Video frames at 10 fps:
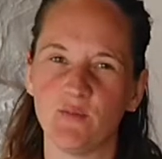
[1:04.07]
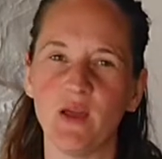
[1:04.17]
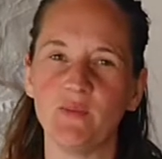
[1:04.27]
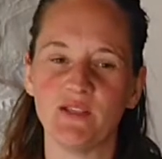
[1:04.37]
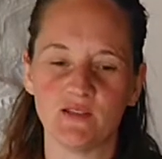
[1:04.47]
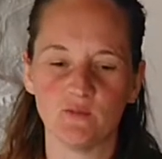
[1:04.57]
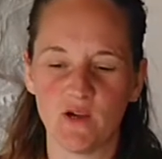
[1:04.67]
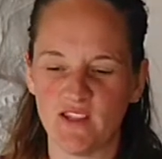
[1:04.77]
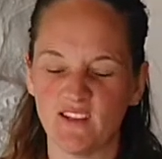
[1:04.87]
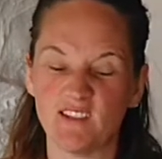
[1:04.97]
maybe somewhere
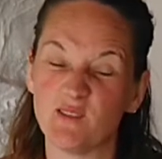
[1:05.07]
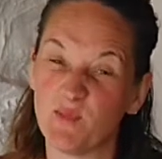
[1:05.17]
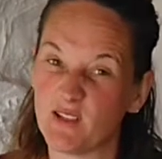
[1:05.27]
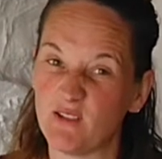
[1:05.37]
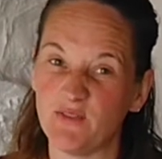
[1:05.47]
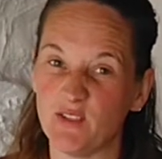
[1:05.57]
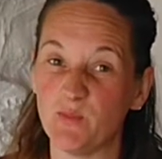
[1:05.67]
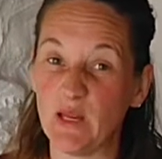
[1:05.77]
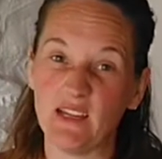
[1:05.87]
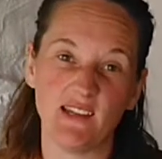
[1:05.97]
that it doesn't matter if you
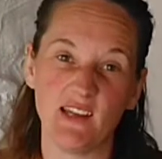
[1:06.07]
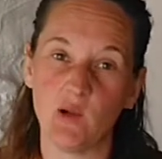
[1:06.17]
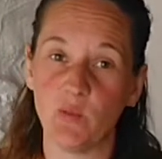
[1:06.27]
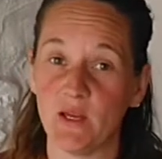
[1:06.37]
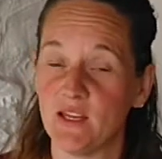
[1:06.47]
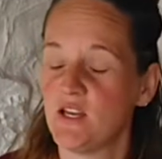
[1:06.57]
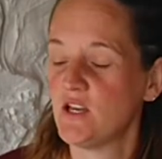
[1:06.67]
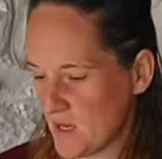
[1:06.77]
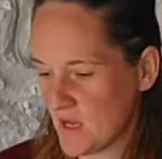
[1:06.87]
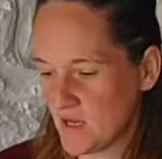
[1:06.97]
spill a little bit.
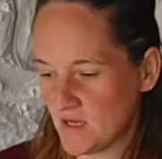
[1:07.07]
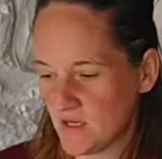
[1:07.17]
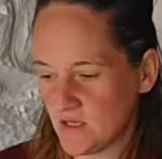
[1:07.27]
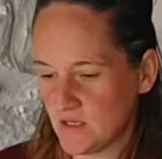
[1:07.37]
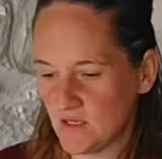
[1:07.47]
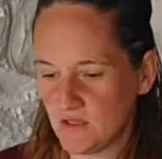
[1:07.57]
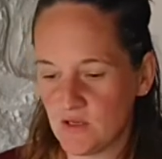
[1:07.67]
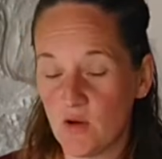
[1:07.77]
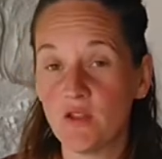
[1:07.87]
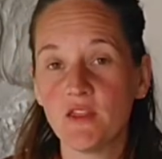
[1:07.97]
So
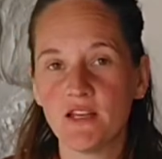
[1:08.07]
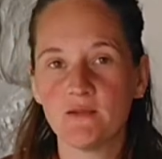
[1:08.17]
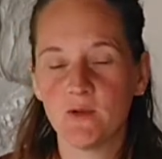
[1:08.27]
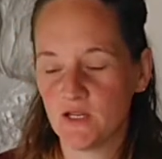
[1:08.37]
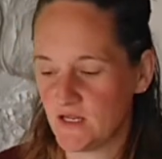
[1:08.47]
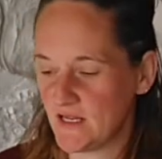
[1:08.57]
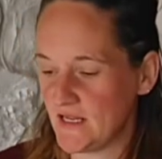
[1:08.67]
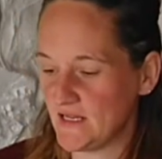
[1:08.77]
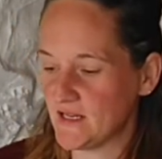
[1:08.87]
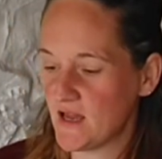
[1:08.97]
other things we're going to
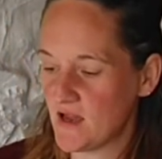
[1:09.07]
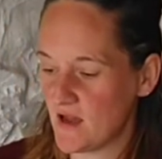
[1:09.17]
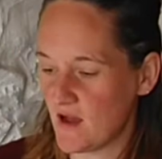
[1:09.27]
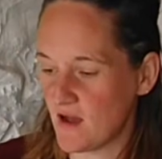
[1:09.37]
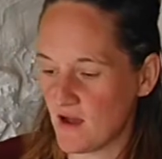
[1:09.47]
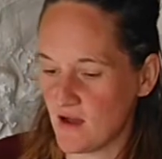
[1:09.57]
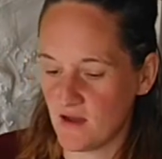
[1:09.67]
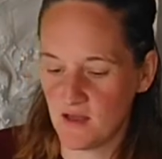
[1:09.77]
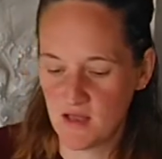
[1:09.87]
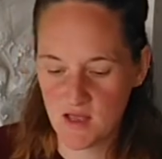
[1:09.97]
need are a
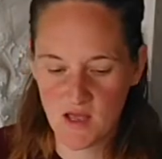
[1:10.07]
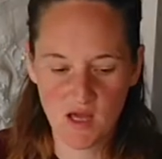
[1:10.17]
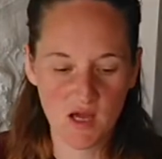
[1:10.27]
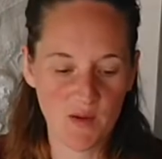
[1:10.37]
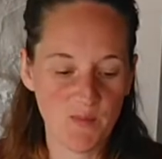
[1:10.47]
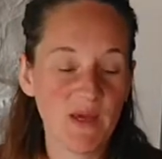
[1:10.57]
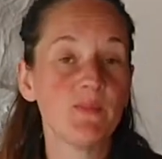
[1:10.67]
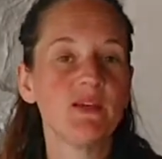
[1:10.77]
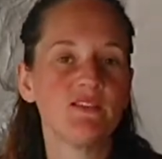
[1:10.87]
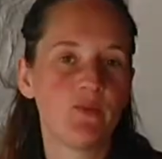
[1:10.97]
big
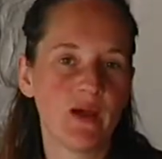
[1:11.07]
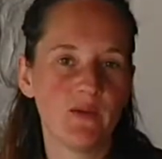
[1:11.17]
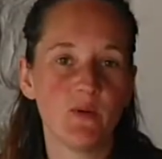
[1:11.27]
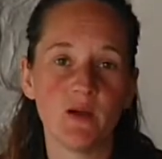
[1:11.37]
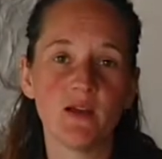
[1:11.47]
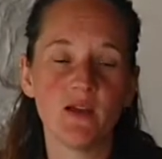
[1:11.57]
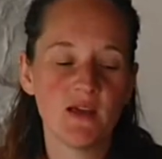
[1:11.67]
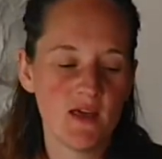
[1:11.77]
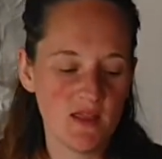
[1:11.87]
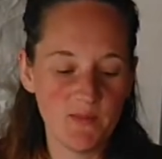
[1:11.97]
piece of paper.
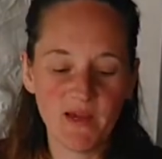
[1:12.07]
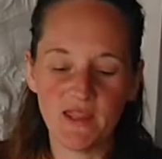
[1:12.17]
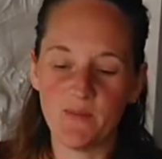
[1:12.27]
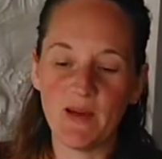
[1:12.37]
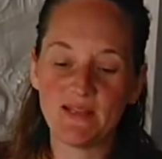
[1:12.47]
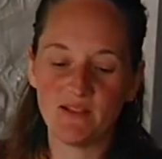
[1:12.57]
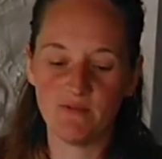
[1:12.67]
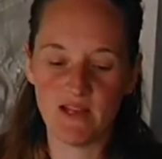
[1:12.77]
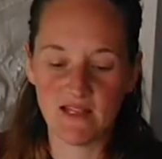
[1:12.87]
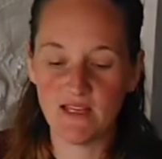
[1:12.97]
The bigger the better
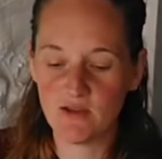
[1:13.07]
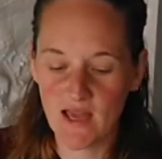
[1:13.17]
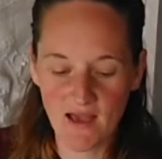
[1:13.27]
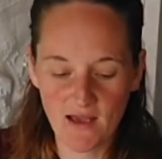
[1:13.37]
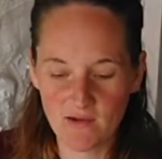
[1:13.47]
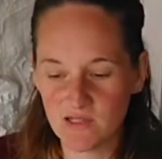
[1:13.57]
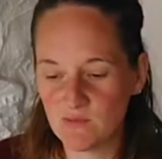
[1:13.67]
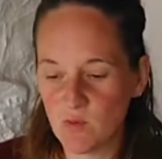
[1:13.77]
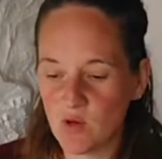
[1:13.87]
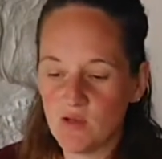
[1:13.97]
really. You can go as
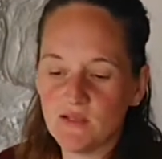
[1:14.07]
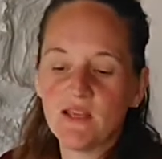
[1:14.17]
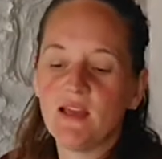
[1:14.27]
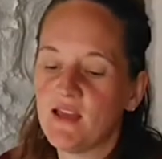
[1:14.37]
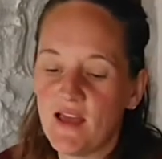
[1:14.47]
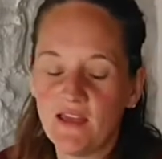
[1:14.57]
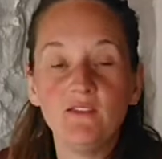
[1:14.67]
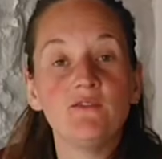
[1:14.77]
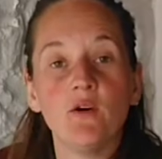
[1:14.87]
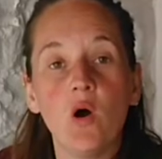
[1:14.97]
small as
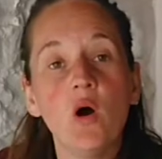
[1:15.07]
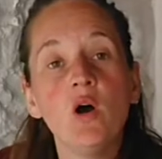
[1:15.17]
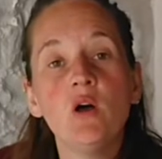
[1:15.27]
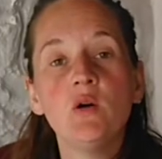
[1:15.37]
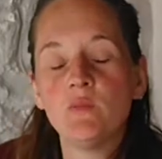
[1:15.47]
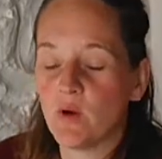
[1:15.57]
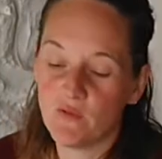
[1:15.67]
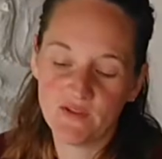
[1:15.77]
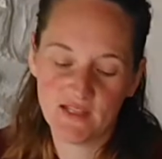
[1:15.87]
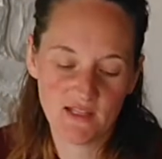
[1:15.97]
A4, but
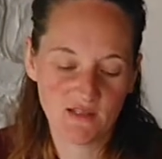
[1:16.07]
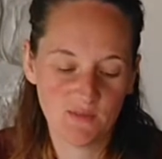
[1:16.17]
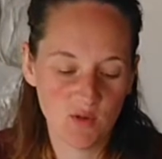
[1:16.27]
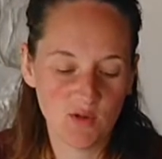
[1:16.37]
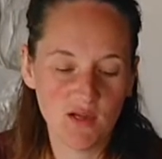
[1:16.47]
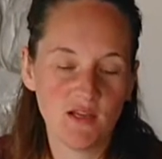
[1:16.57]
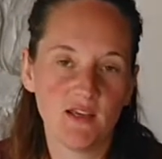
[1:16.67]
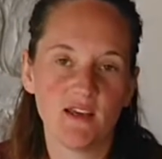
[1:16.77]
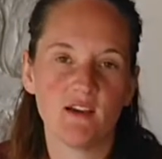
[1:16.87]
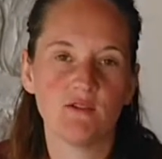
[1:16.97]
obviously the smaller
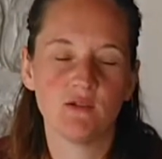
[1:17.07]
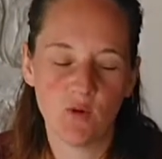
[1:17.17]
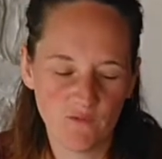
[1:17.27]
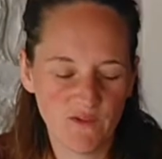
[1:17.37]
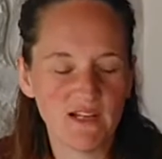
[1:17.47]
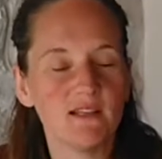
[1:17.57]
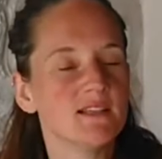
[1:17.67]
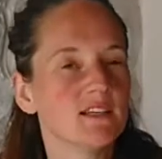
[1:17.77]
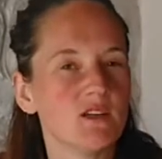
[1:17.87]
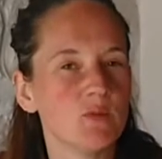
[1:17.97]
it goes, the more fiddly it's
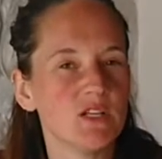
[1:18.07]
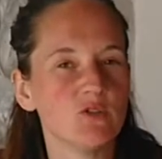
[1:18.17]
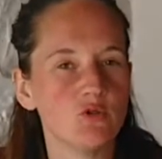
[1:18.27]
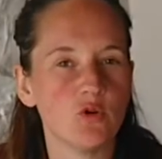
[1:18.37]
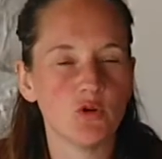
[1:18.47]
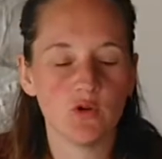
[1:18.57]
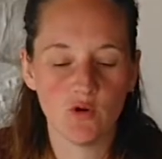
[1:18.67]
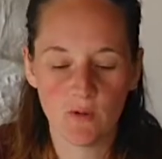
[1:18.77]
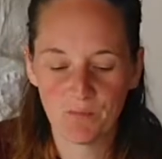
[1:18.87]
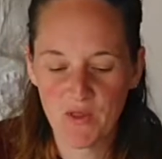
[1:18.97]
going to be to draw
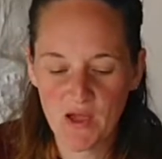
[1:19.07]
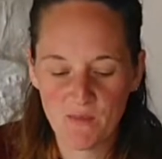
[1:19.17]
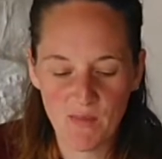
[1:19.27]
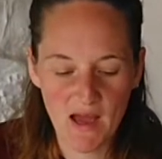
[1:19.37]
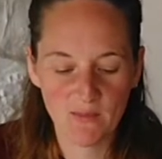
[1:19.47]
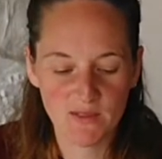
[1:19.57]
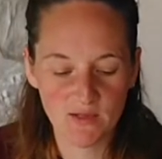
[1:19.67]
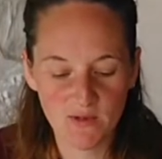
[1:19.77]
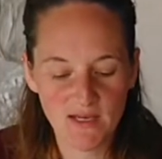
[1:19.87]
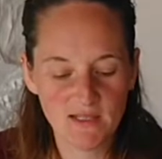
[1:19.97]
your map. So
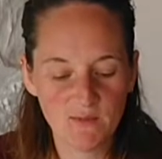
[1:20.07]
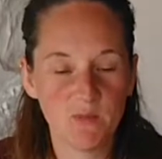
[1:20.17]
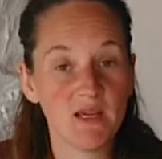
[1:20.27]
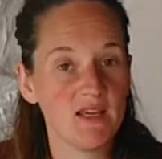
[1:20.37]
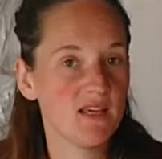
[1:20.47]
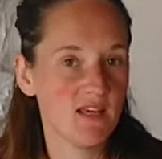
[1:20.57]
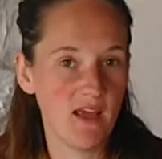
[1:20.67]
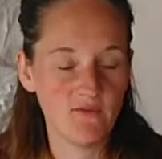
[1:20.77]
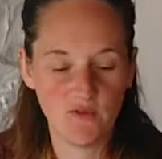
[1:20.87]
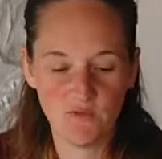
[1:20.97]
nice and big
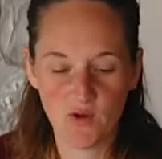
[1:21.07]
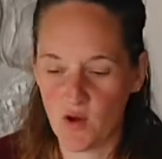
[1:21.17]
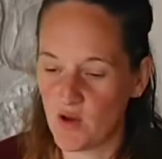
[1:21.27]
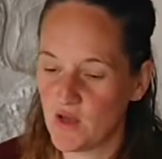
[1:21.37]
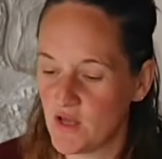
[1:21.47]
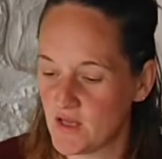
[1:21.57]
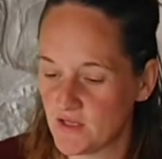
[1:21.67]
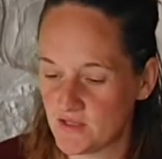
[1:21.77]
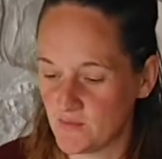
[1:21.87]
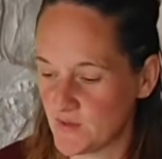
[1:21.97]
if you've got
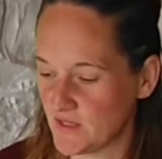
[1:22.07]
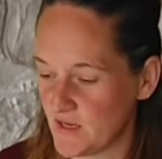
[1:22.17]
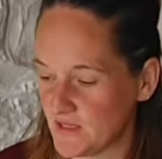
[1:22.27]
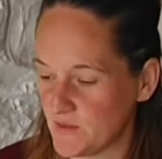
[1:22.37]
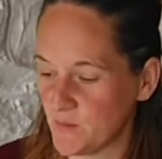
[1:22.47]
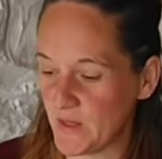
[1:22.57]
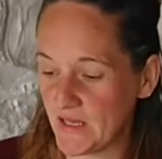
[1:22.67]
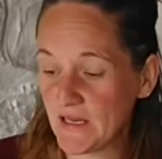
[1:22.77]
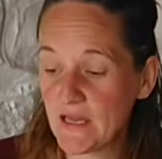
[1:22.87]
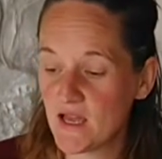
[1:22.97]
something nice and
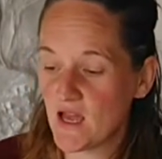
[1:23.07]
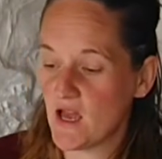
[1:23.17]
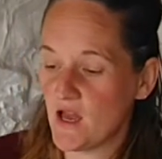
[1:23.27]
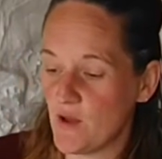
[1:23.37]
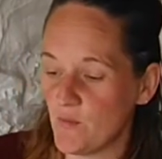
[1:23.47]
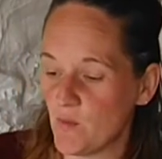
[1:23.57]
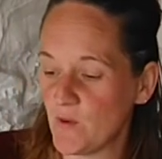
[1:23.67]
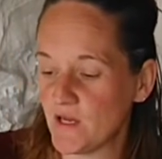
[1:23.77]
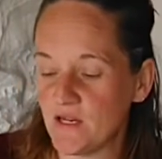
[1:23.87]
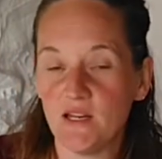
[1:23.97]
big. We're
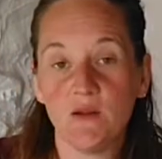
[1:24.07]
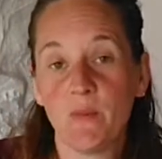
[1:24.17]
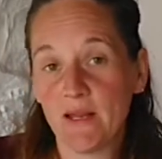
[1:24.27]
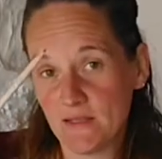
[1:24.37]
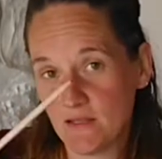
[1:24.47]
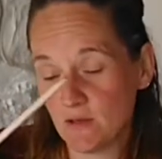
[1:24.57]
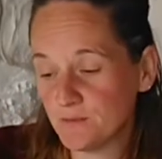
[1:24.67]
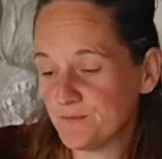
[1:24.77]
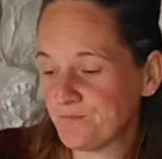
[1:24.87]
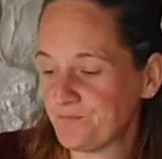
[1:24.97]
going to need a pencil,
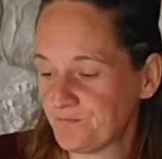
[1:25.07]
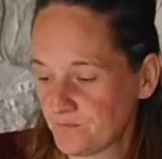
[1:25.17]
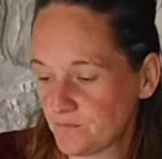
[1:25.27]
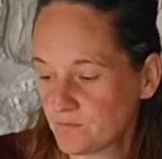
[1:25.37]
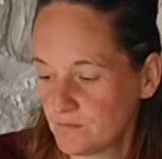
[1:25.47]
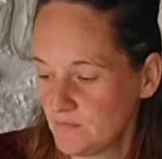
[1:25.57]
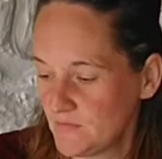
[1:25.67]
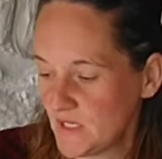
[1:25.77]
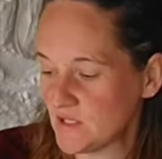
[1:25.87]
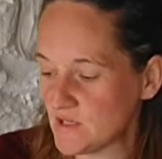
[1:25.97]

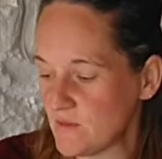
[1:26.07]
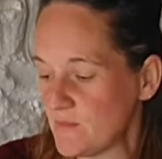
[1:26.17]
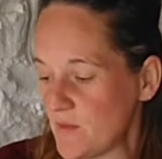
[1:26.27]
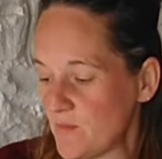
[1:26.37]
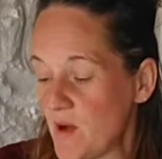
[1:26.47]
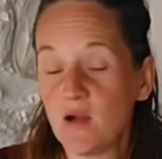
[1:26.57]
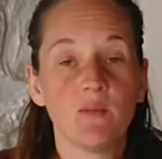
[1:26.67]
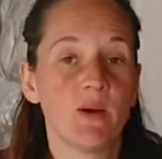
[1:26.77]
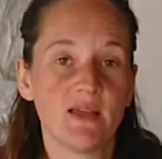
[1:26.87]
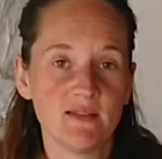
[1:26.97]
some marker
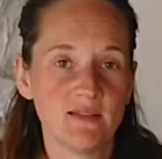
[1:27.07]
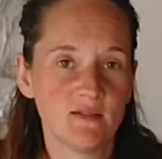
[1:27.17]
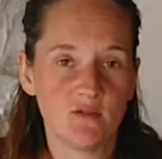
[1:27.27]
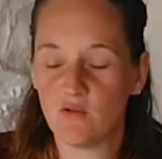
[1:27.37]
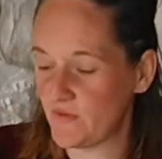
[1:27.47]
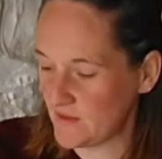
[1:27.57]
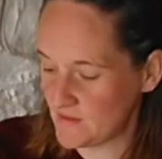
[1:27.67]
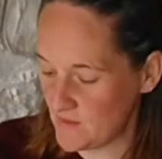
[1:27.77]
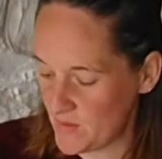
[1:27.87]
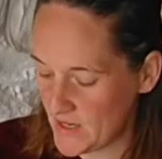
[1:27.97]
pens or felt
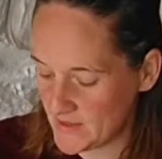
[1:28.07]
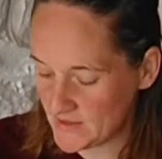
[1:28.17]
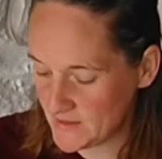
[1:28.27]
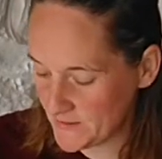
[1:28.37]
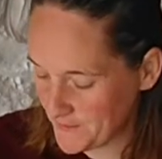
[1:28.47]
tip pens,